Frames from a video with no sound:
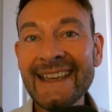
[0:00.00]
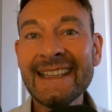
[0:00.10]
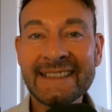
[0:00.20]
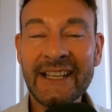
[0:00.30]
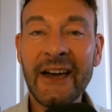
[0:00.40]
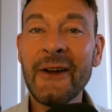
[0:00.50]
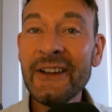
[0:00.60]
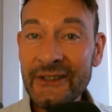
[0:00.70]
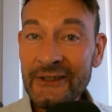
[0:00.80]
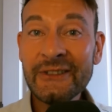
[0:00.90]
So
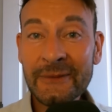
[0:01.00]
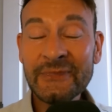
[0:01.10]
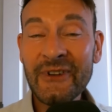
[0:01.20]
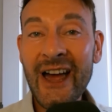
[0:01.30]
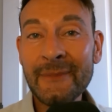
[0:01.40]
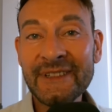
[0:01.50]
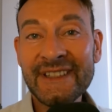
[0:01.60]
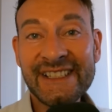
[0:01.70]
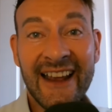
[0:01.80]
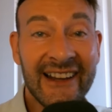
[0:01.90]
do subscribe to the
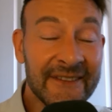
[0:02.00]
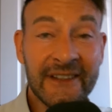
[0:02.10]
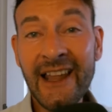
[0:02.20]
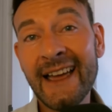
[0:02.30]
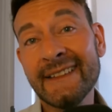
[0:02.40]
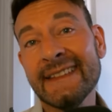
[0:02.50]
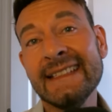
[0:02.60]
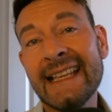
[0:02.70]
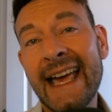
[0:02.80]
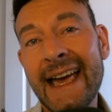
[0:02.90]
channel. If you like
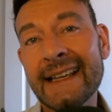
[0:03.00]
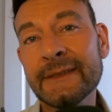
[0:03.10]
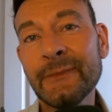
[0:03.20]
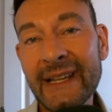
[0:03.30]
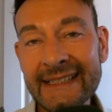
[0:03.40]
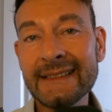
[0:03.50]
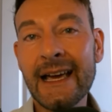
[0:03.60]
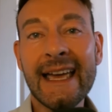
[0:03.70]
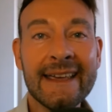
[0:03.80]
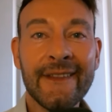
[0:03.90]
these hacks, please
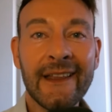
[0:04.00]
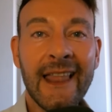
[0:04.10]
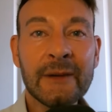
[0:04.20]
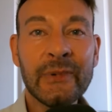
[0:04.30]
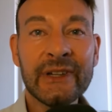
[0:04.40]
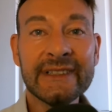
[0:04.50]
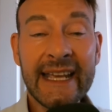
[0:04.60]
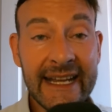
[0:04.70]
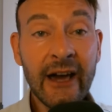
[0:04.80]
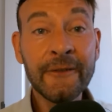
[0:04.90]
hit the like button,
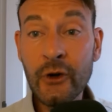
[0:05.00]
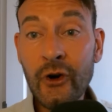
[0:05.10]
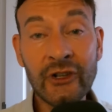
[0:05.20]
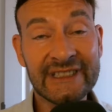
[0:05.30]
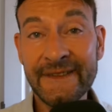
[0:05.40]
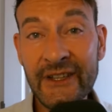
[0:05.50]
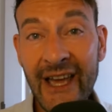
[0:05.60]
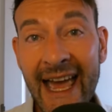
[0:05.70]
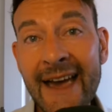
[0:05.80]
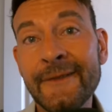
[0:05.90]
and of course, if you
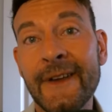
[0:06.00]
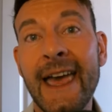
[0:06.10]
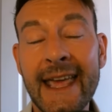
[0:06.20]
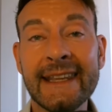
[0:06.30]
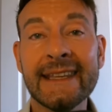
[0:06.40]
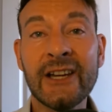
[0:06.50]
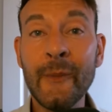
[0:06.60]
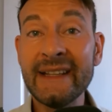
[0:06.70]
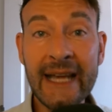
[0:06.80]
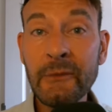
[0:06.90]
have any
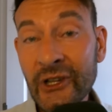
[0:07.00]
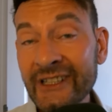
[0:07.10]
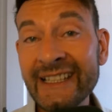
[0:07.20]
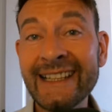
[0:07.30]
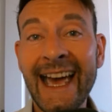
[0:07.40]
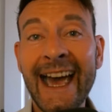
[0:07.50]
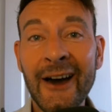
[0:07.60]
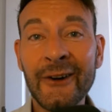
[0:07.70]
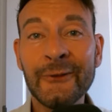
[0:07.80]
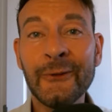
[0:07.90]
comment, I'm looking
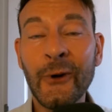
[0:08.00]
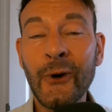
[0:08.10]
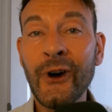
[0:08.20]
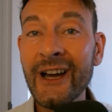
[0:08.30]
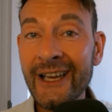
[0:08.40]
out for